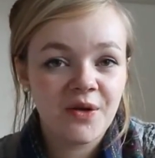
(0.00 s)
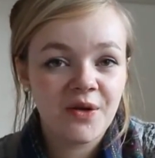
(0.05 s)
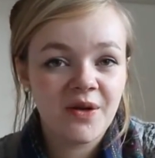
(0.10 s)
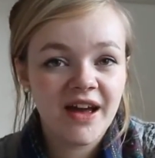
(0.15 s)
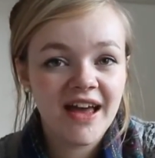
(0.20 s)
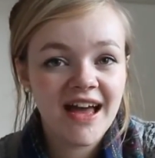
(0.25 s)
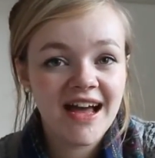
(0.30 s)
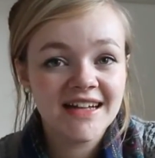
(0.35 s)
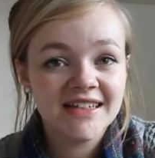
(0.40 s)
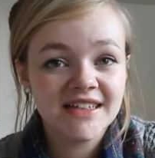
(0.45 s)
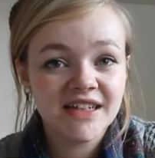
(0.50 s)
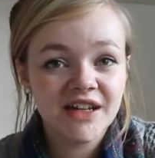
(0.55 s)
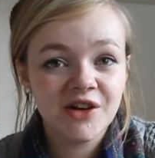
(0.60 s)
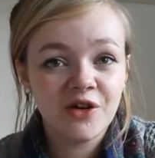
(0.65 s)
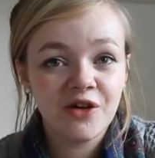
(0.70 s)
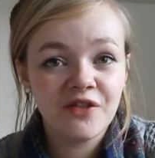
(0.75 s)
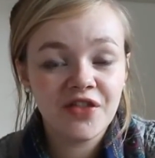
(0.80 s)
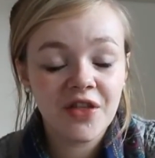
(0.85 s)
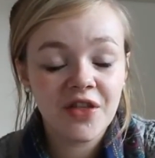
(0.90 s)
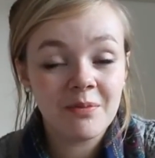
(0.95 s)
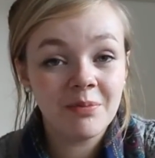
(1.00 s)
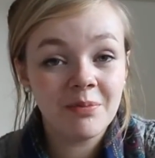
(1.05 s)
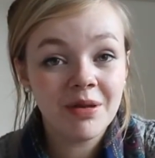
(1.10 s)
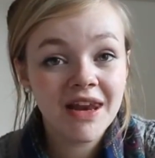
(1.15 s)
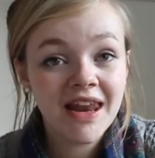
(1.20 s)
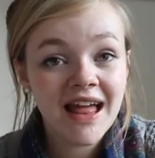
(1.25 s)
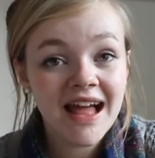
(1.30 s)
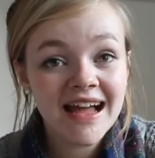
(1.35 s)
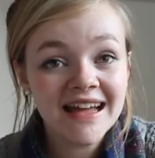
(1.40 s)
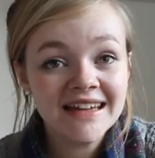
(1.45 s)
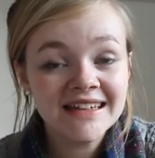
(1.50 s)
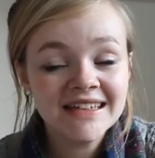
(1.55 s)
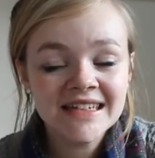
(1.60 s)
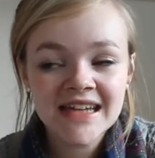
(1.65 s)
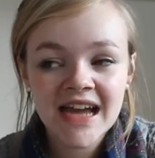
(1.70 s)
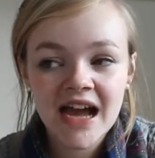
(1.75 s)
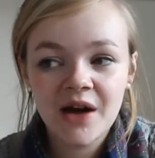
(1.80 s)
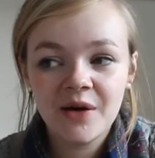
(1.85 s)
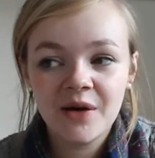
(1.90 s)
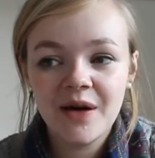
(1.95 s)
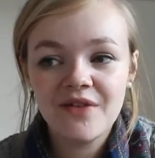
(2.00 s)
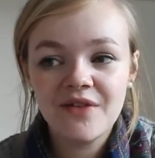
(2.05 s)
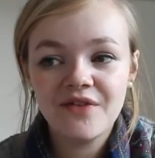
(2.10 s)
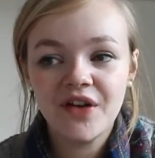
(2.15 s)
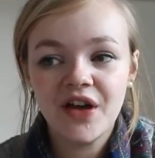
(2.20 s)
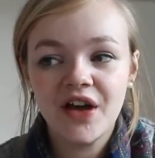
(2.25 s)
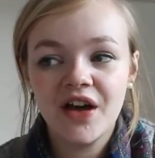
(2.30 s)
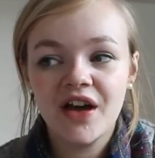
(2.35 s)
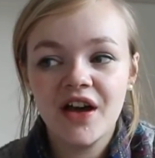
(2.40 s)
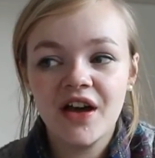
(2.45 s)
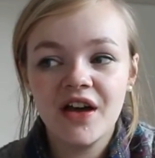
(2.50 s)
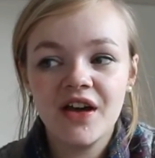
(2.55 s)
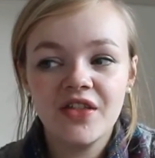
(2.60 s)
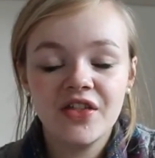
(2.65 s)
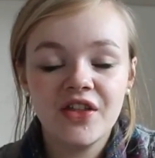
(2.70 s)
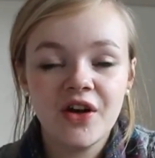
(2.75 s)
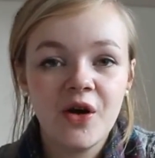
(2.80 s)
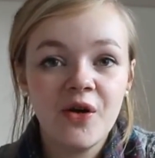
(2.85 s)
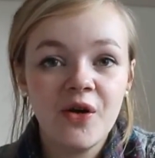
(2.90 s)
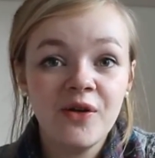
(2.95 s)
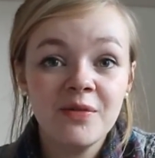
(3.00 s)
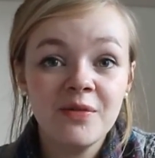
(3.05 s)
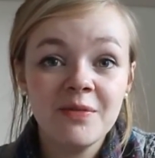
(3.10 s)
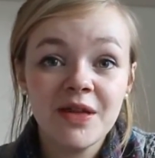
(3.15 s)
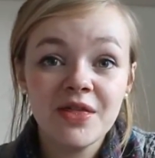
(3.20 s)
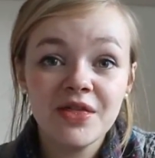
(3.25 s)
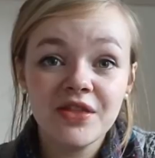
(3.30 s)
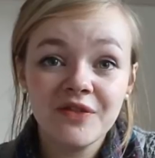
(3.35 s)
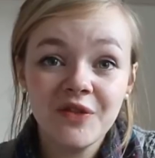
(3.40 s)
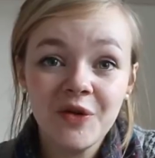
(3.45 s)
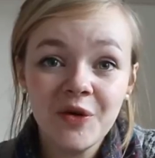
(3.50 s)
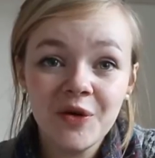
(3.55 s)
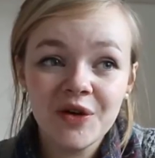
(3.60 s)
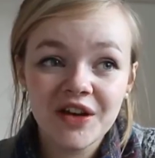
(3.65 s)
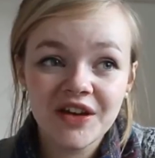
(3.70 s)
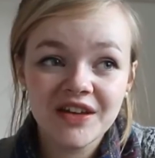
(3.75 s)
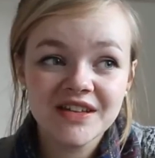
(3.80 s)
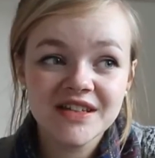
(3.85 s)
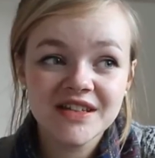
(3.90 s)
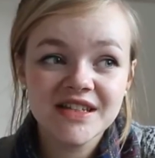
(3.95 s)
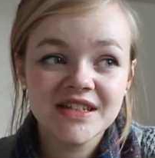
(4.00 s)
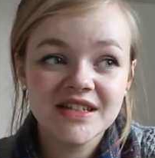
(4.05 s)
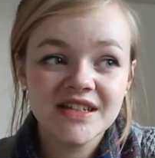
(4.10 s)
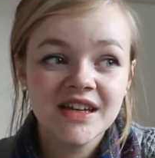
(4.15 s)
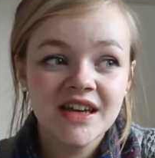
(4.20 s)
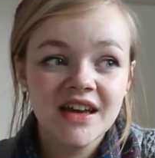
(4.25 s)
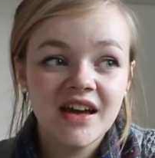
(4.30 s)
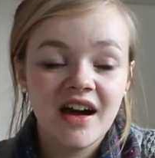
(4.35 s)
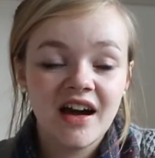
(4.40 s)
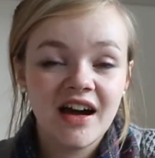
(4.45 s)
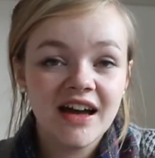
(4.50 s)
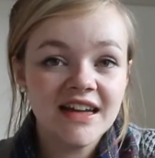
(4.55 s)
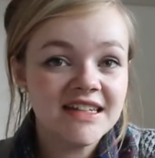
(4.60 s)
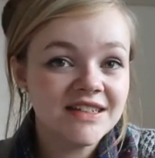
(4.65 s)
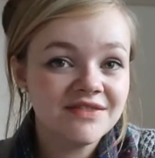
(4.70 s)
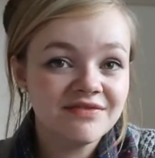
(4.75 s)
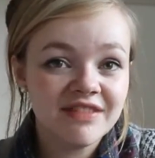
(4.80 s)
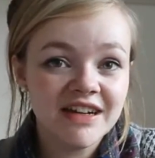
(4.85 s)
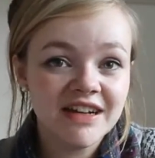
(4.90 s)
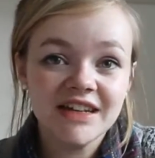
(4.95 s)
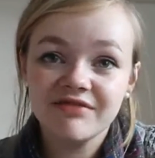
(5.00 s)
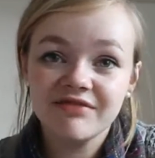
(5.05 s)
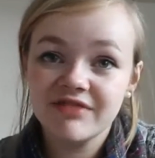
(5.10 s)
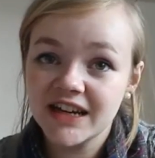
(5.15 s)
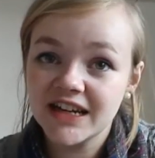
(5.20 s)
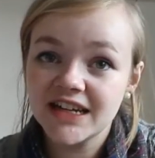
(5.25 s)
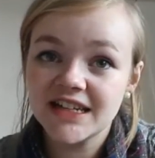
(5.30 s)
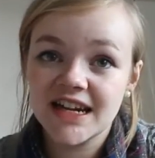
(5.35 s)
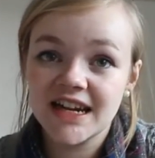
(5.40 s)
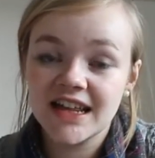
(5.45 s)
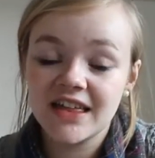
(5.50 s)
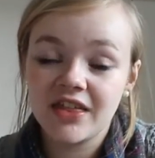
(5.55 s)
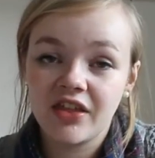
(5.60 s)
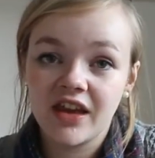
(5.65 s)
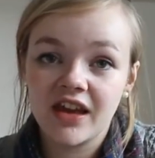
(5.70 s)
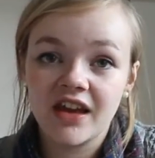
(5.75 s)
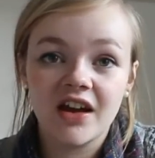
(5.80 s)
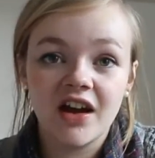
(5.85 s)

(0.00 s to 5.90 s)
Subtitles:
I had a lot of them planned, however the whole month of August I didn't really read anything.